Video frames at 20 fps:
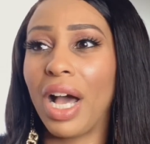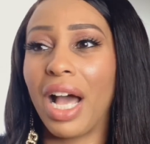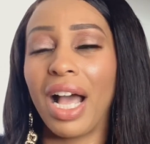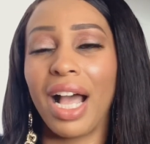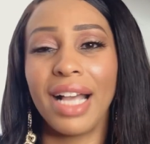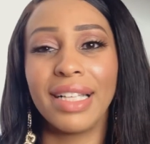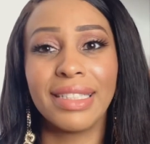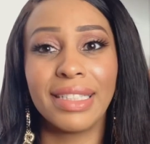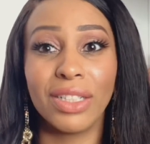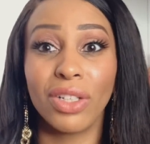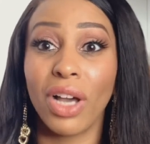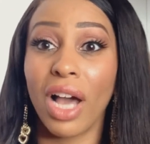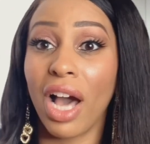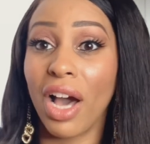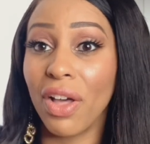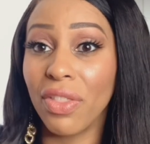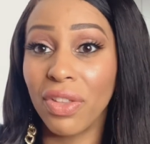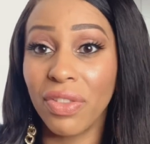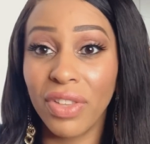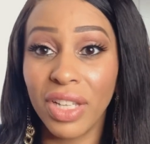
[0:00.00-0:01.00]
I still got
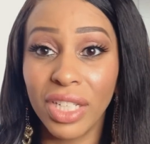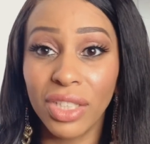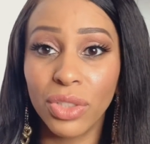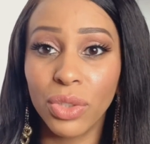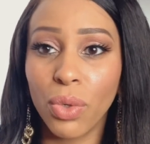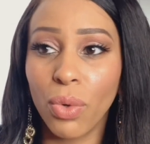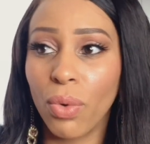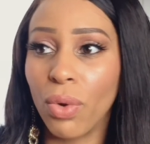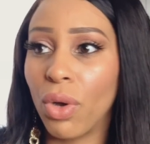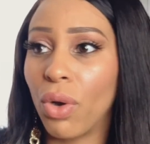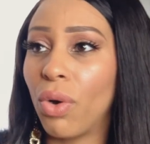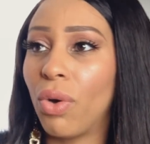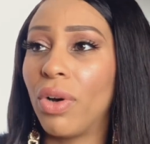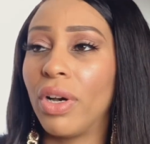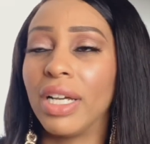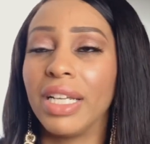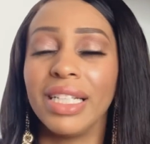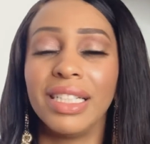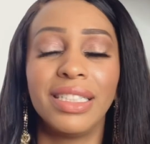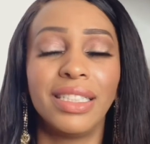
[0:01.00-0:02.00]
other things going
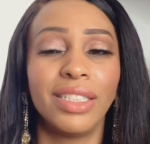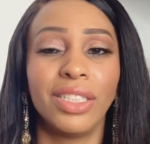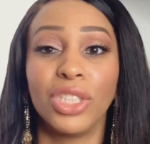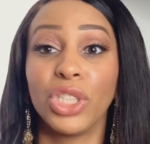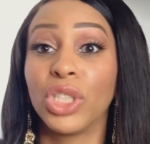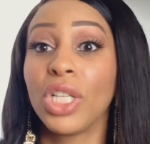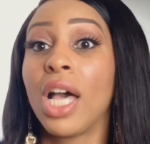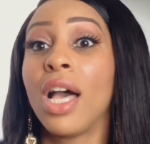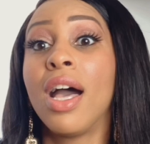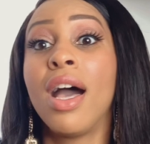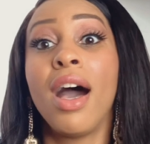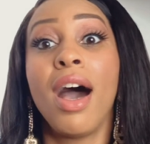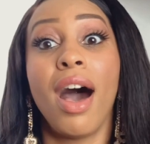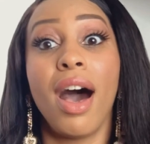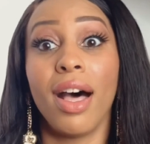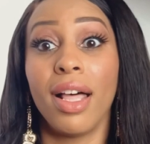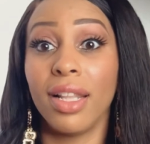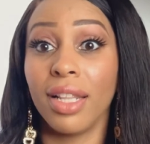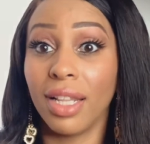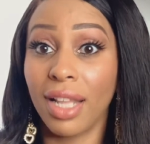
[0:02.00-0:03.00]
on. It's just
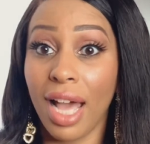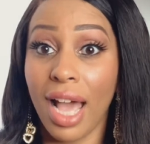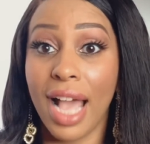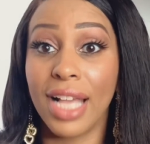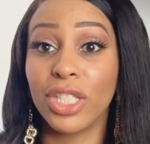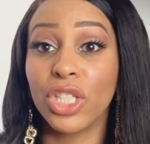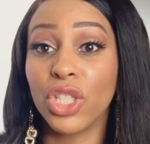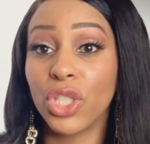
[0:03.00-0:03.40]
a lot.